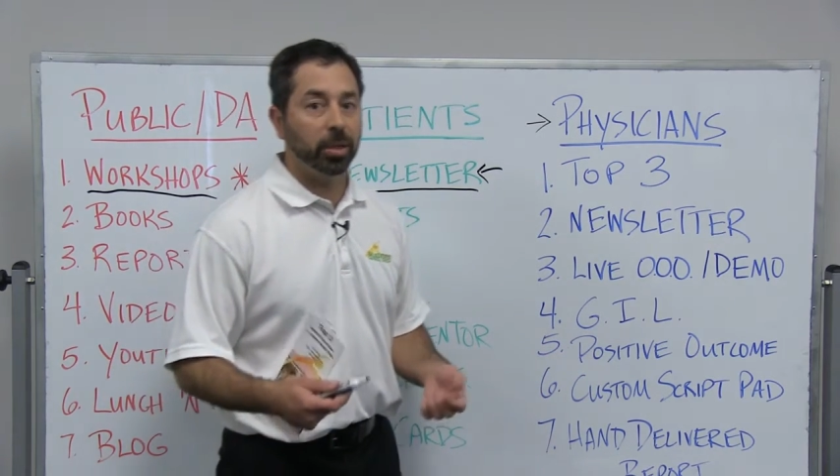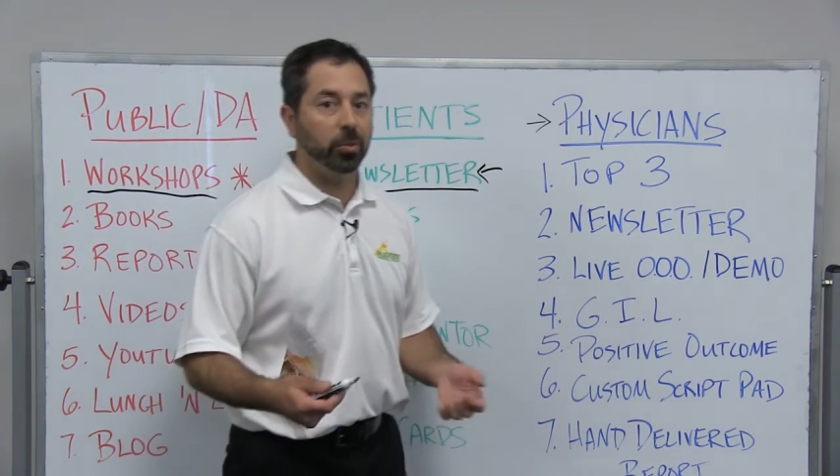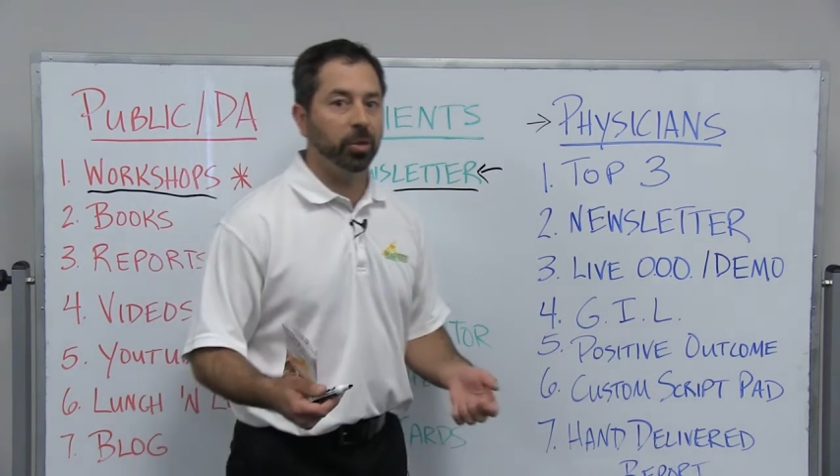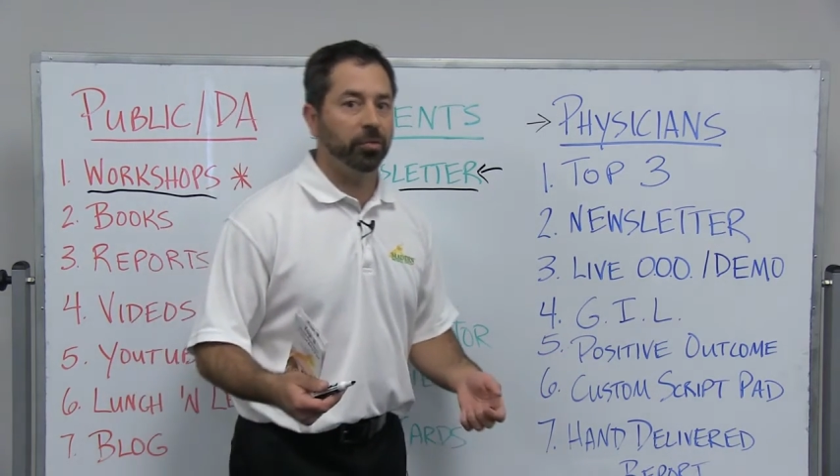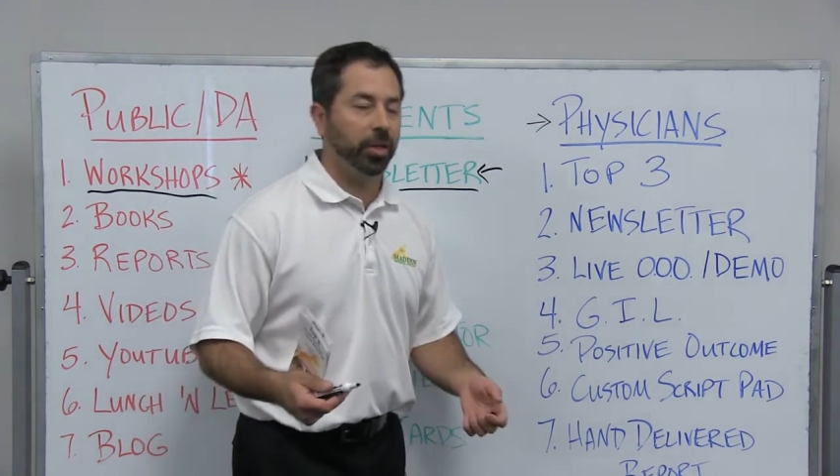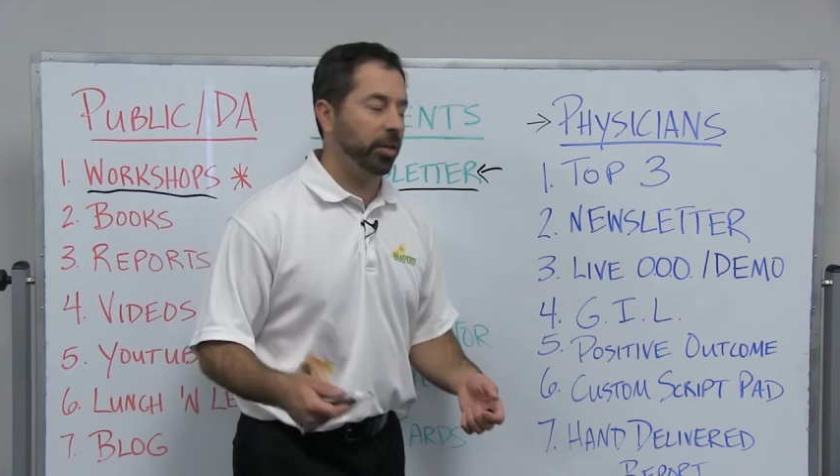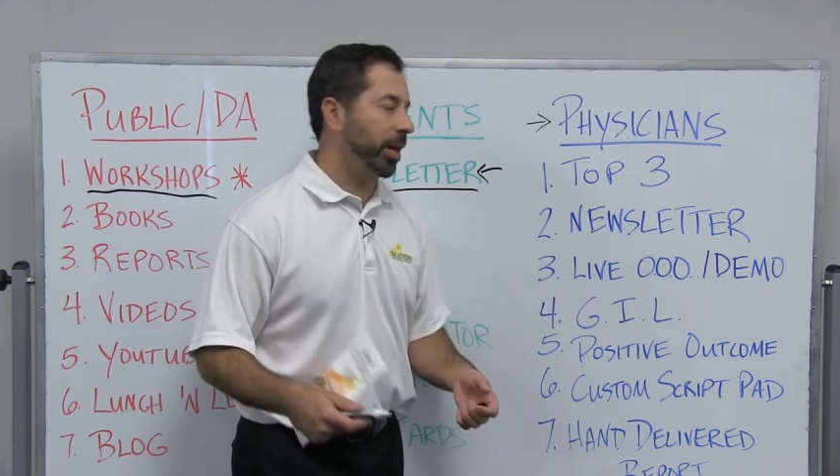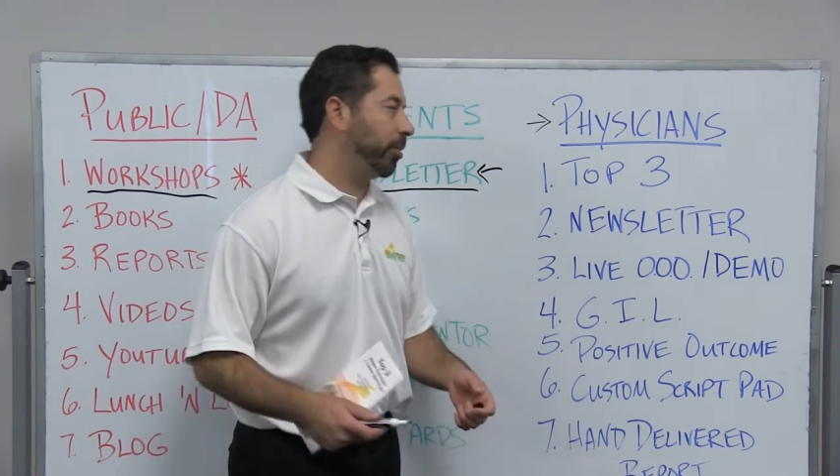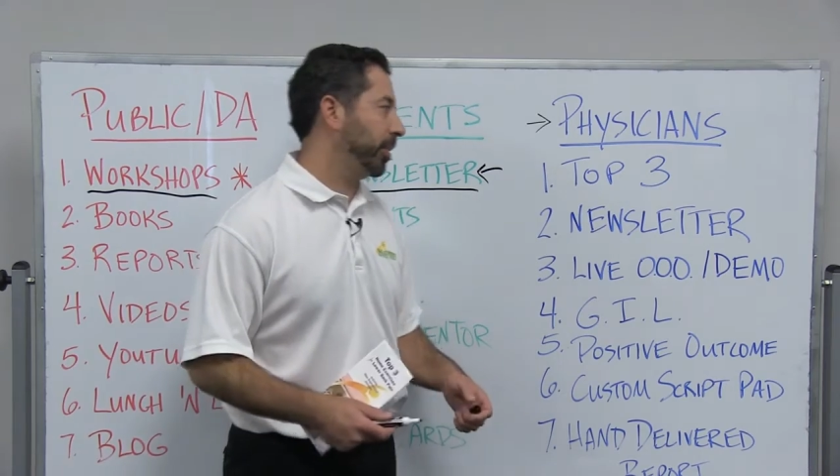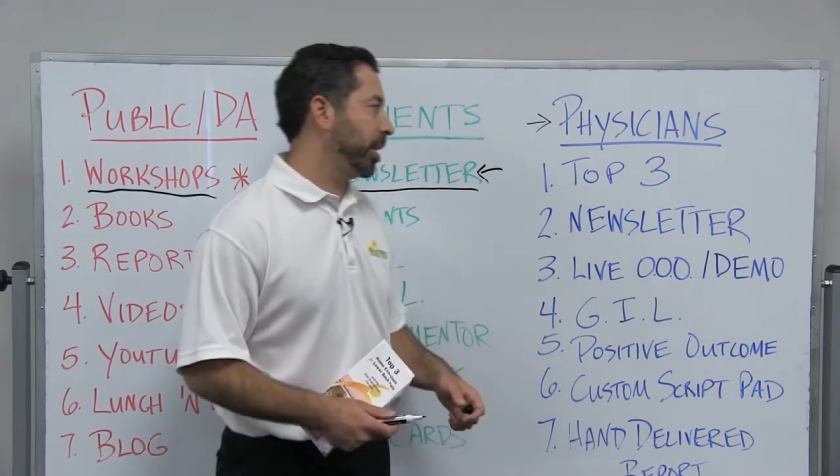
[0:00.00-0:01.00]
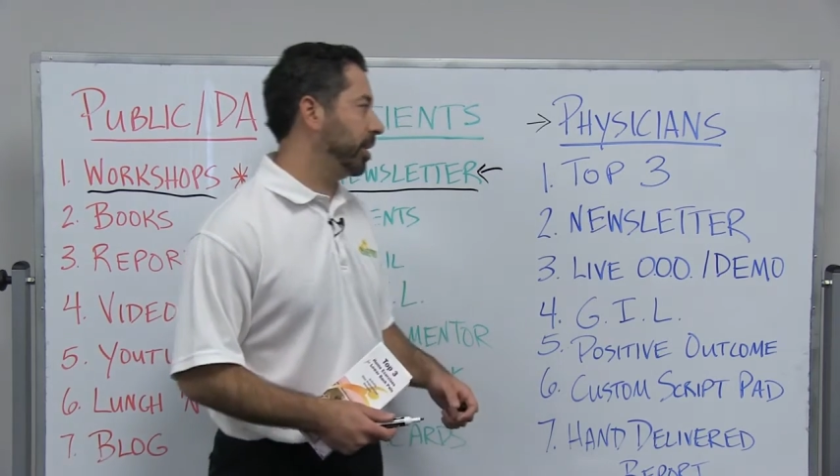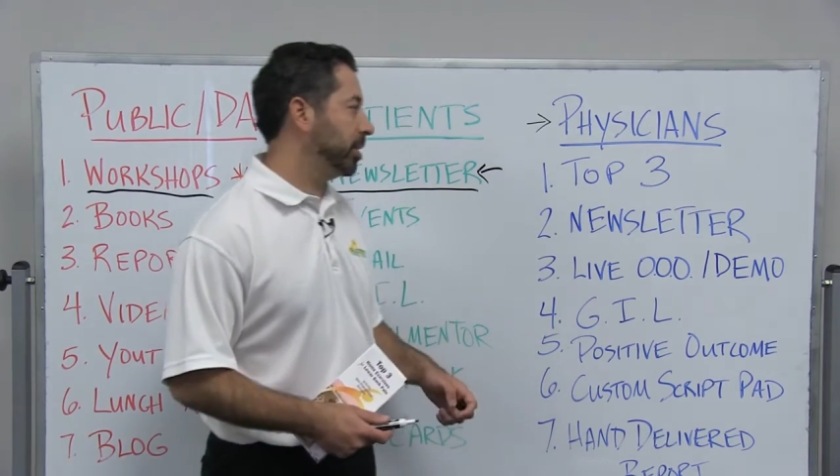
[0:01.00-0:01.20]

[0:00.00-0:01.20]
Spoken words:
and you want to figure out what that